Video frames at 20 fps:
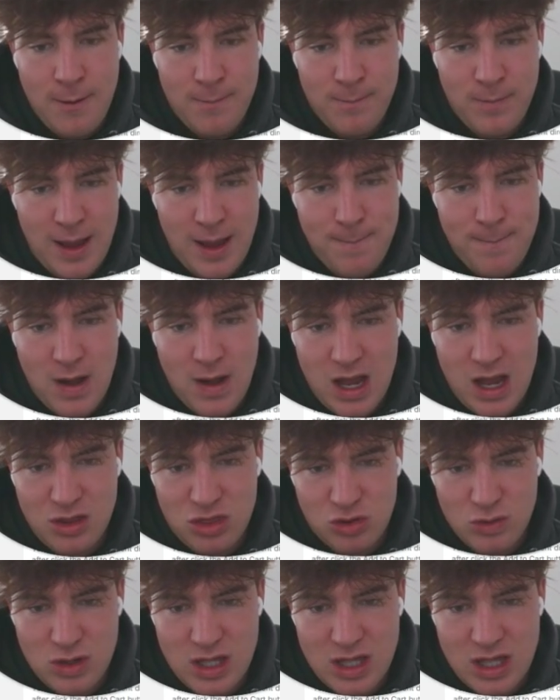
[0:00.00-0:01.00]
my buy
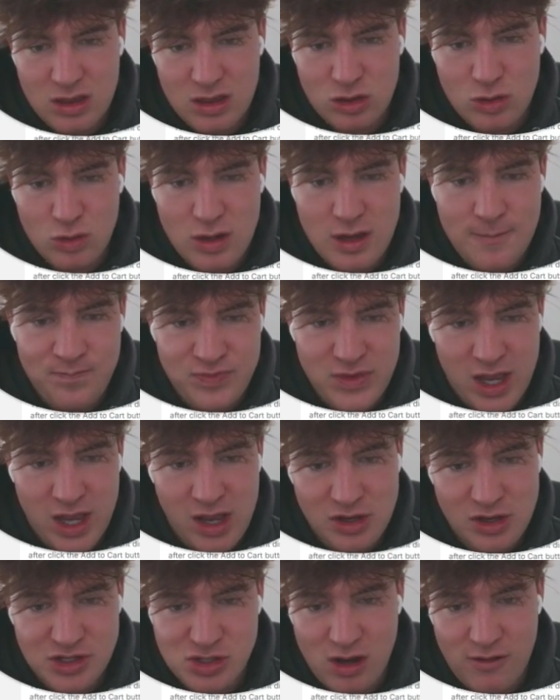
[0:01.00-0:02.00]
3 get 3. I
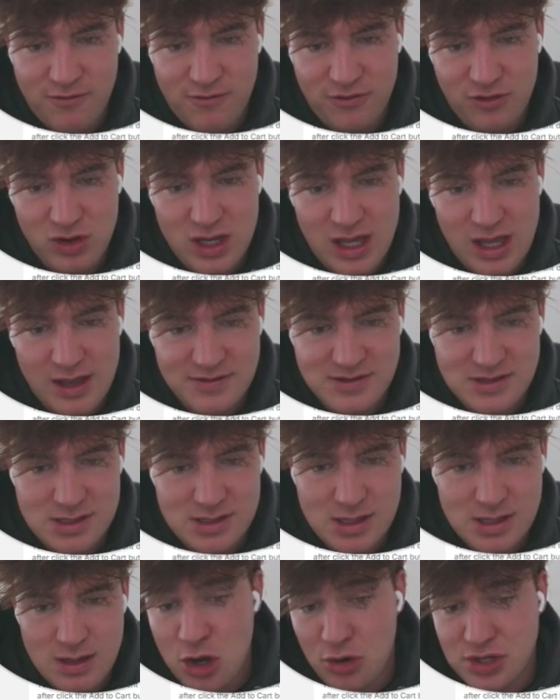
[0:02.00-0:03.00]
also have free
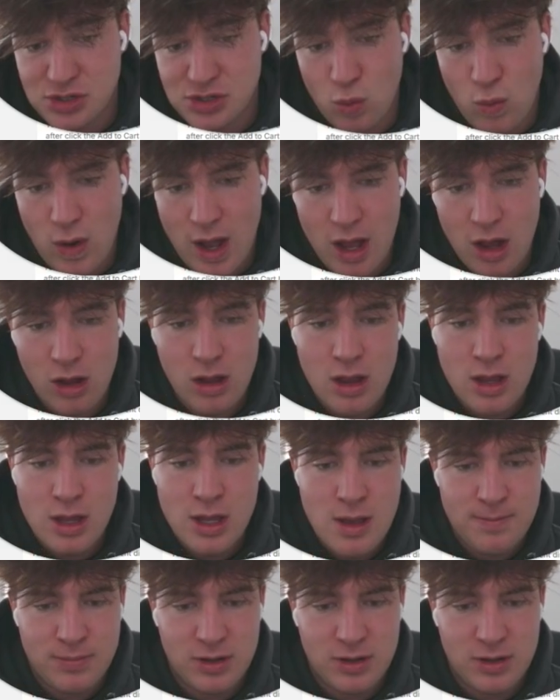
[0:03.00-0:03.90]
gifts here as well.